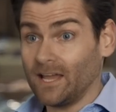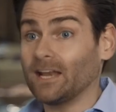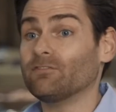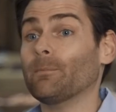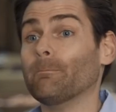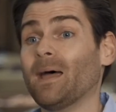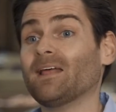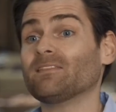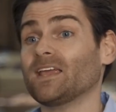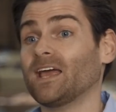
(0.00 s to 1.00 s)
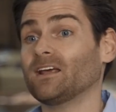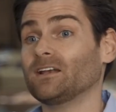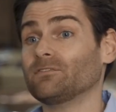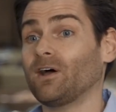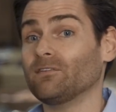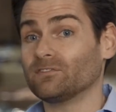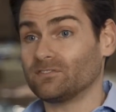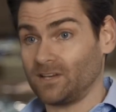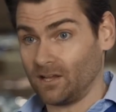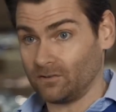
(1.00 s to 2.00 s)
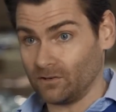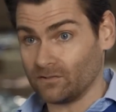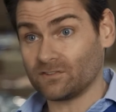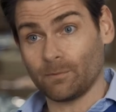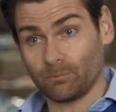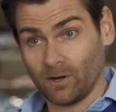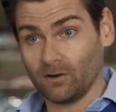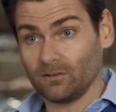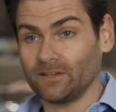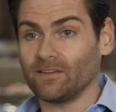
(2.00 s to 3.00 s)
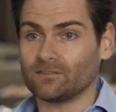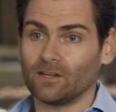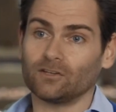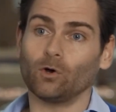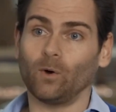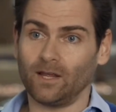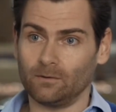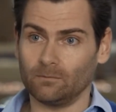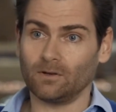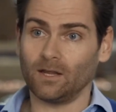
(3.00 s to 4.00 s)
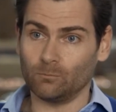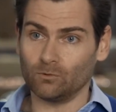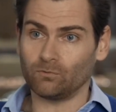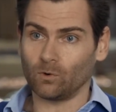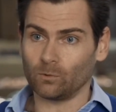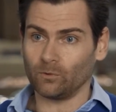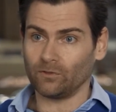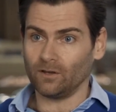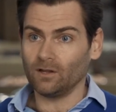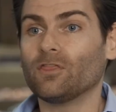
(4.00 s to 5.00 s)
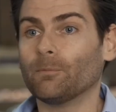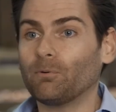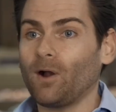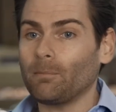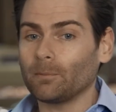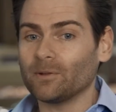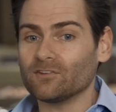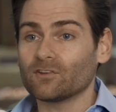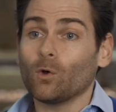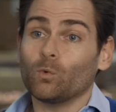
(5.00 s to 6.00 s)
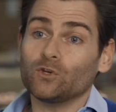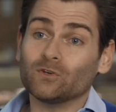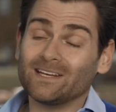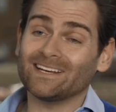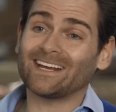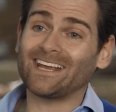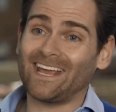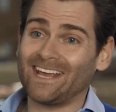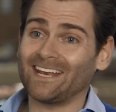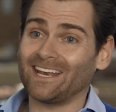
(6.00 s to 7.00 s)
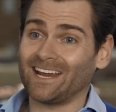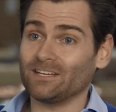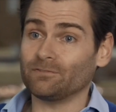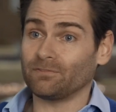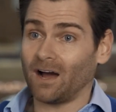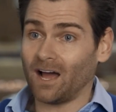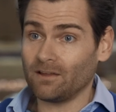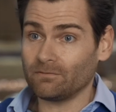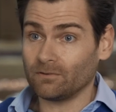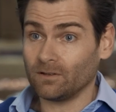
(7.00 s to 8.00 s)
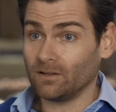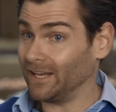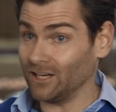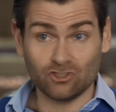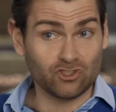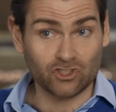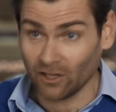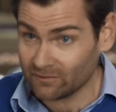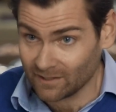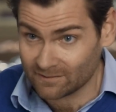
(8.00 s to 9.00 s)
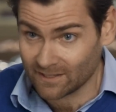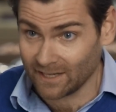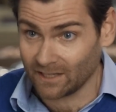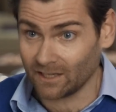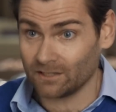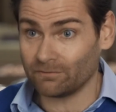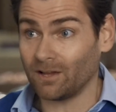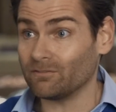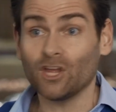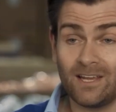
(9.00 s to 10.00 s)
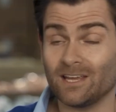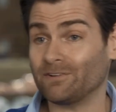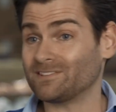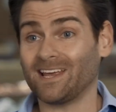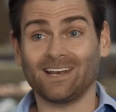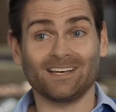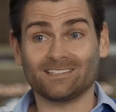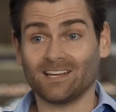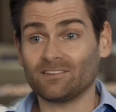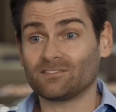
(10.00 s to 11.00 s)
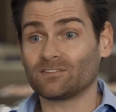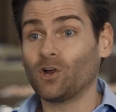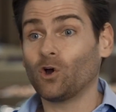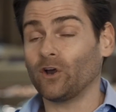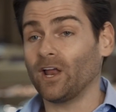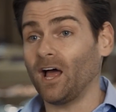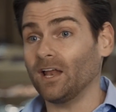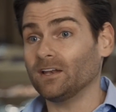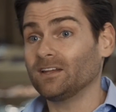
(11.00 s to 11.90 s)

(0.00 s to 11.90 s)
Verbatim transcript: And if it met the N95 standards, temporarily they said go ahead and move forward with it. The problem is when you get a kn 95 and it just says kn 95 if it's had any tests or not.